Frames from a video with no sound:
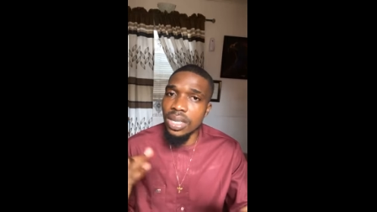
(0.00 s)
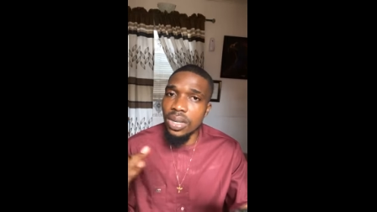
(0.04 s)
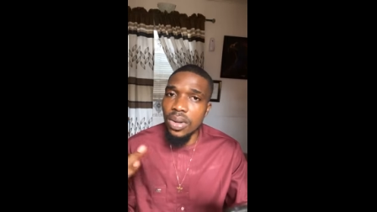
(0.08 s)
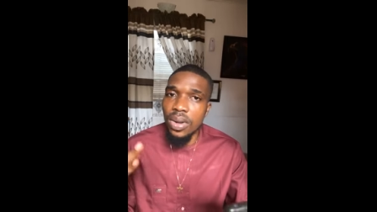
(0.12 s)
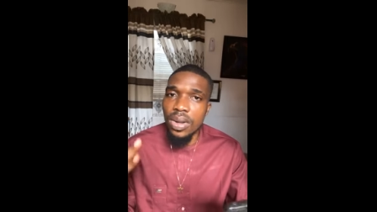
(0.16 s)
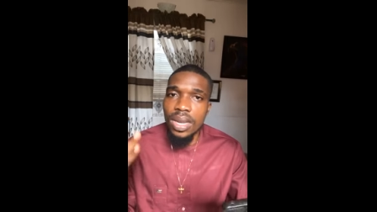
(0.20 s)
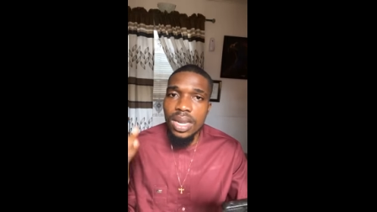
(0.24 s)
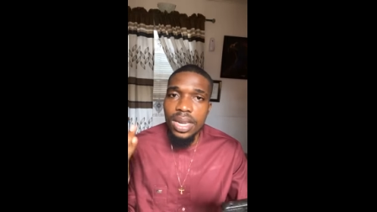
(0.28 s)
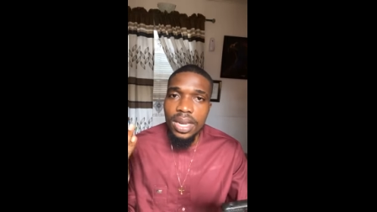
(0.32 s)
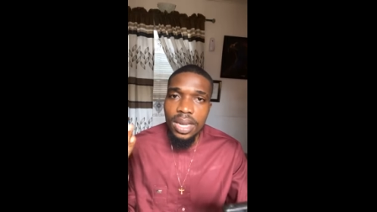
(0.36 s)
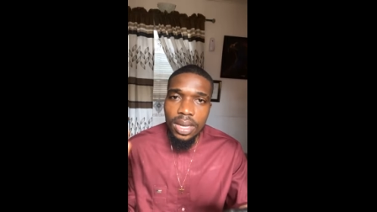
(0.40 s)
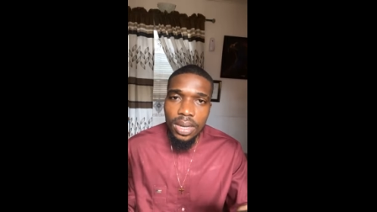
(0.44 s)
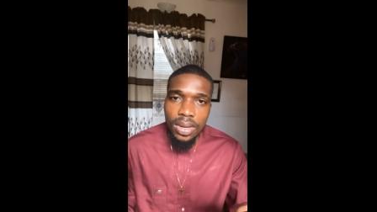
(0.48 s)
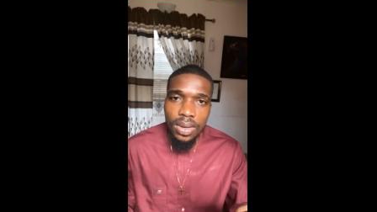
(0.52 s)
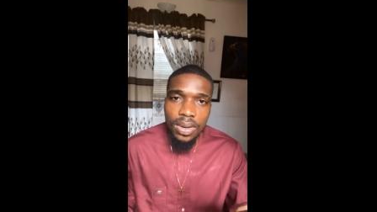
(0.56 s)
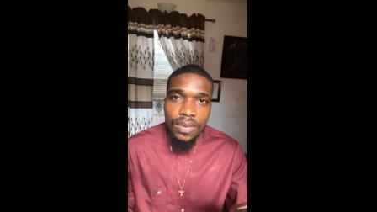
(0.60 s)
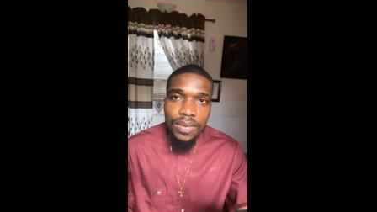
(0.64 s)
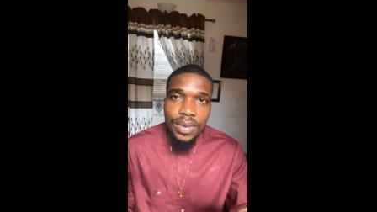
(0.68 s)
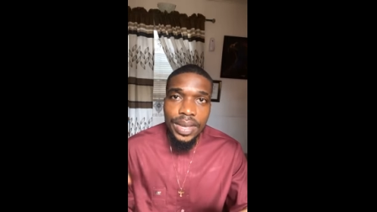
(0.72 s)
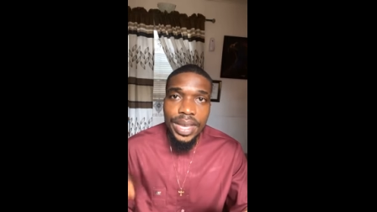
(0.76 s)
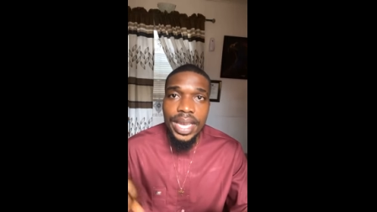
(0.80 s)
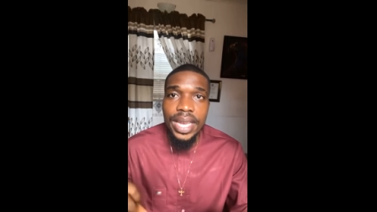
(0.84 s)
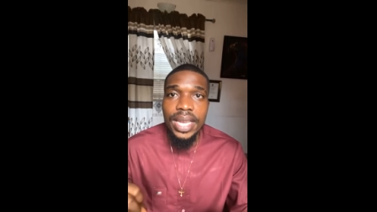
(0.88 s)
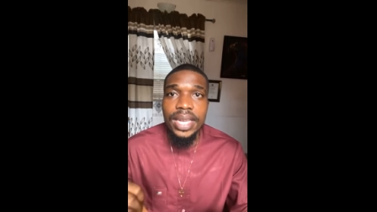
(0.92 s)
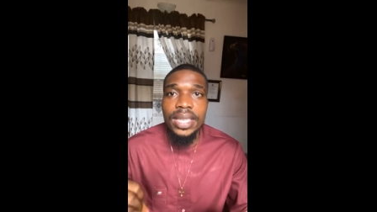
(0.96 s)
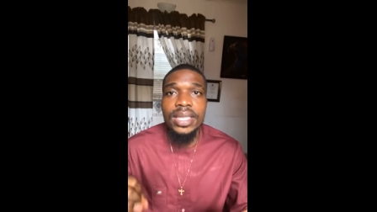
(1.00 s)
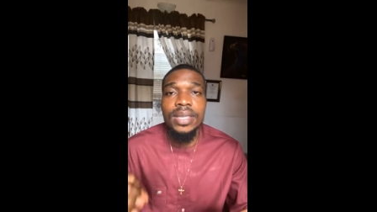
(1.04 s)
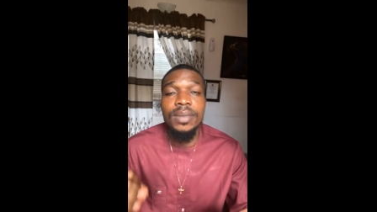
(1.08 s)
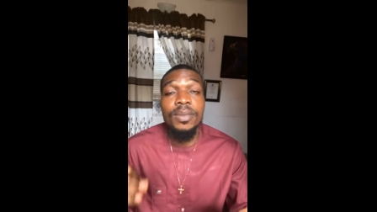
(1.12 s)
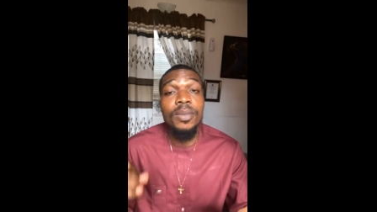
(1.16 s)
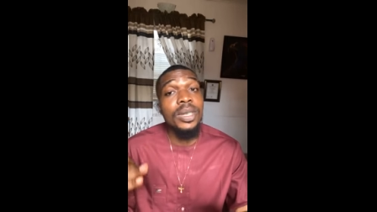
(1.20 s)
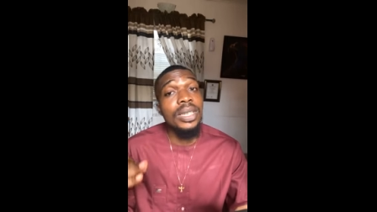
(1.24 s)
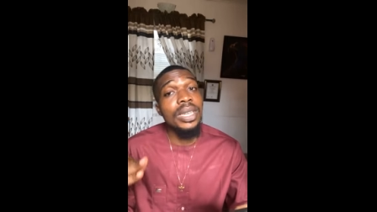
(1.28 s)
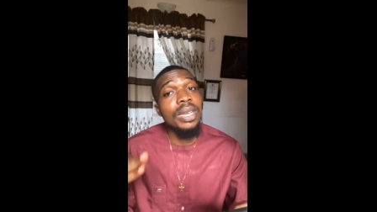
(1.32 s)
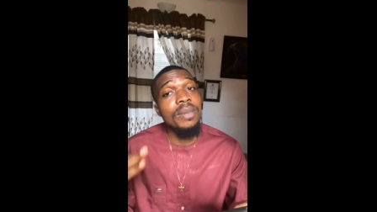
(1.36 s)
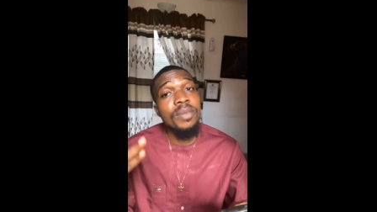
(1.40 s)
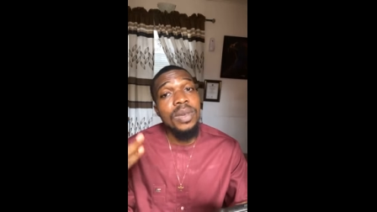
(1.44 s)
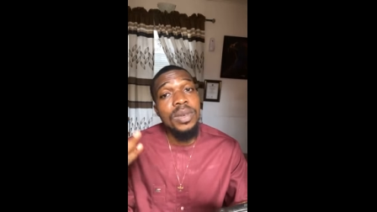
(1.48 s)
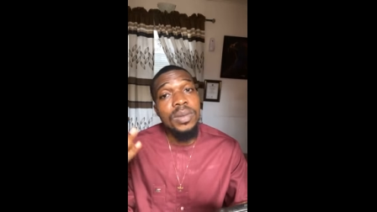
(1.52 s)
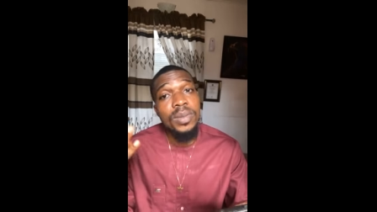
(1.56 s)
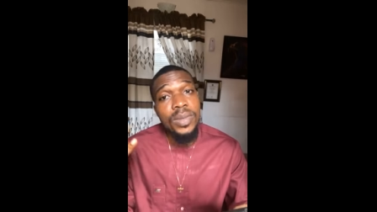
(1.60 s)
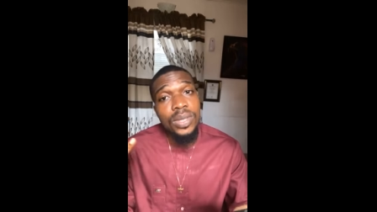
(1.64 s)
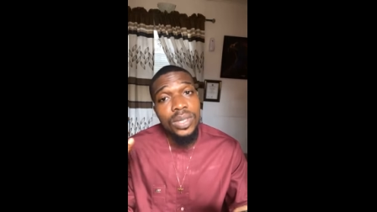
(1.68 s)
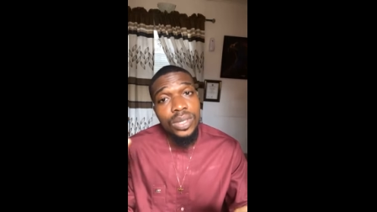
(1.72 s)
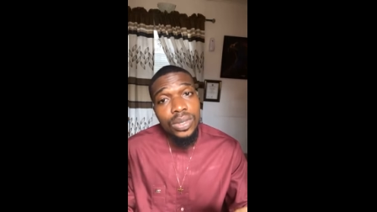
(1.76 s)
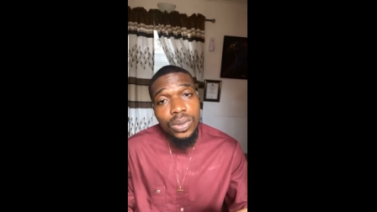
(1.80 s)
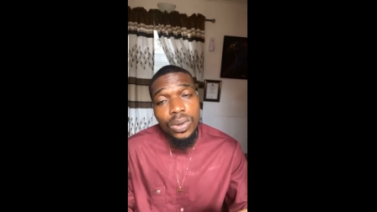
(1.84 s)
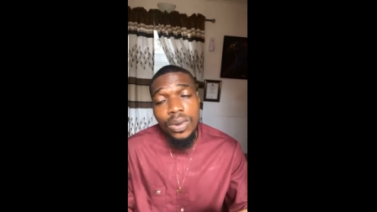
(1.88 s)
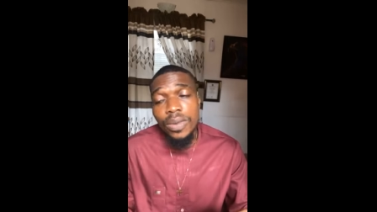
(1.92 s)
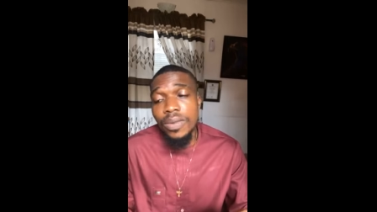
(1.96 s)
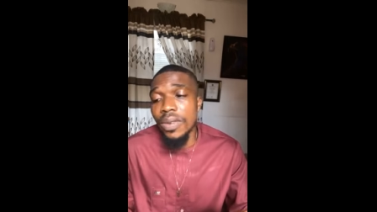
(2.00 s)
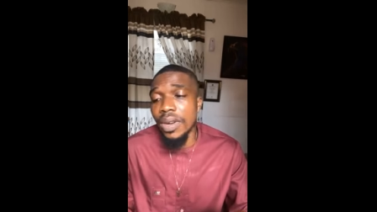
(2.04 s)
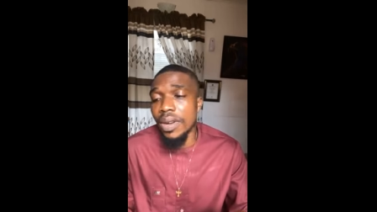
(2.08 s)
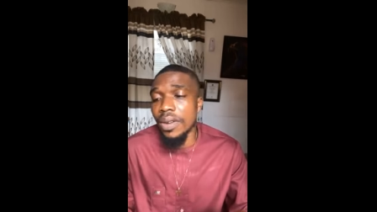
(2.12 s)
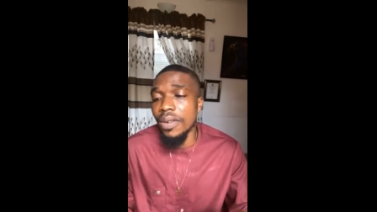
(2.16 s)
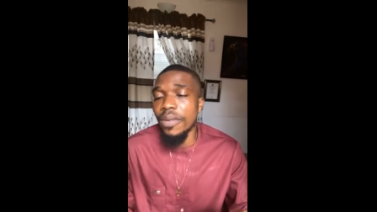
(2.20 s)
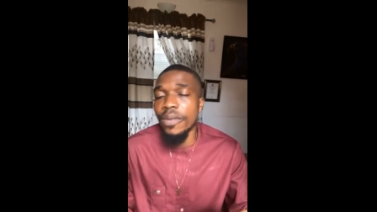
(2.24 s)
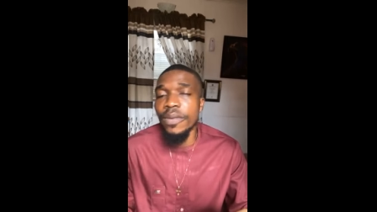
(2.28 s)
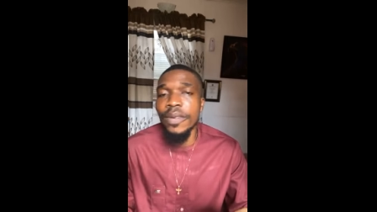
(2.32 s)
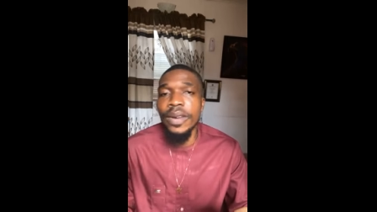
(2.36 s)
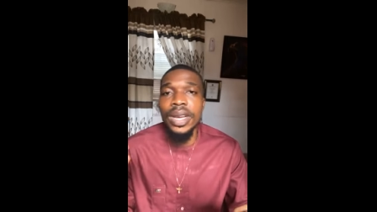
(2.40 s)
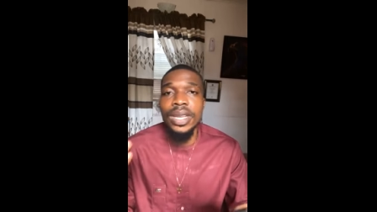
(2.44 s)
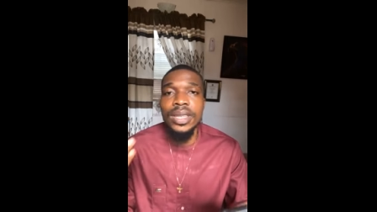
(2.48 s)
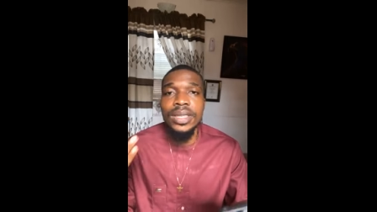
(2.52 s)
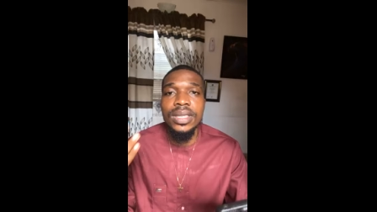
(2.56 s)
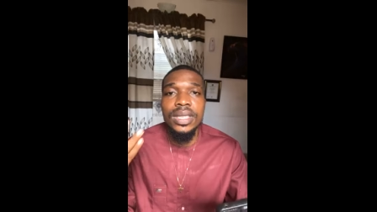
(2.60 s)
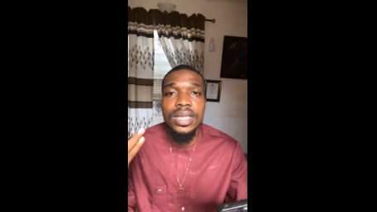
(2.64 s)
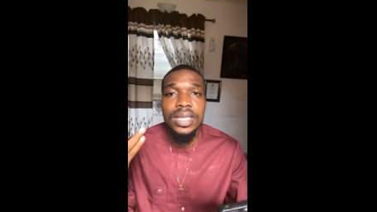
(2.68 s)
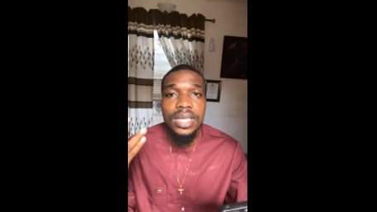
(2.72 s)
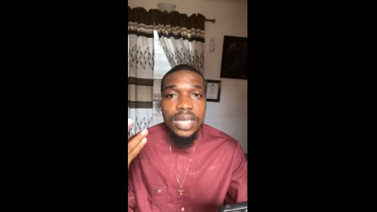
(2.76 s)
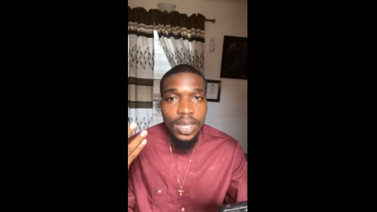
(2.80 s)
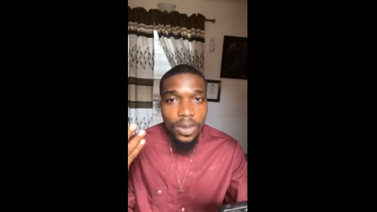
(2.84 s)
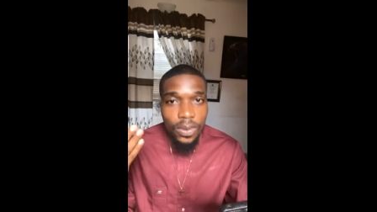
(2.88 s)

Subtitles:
they don't lay a lot of eggs, but their babies grow very fast.